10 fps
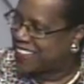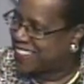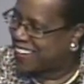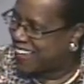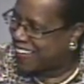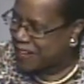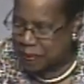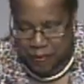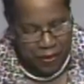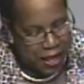Day.
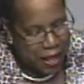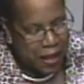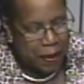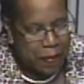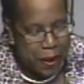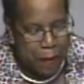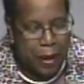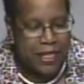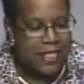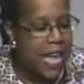
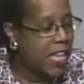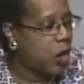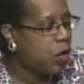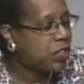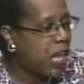And also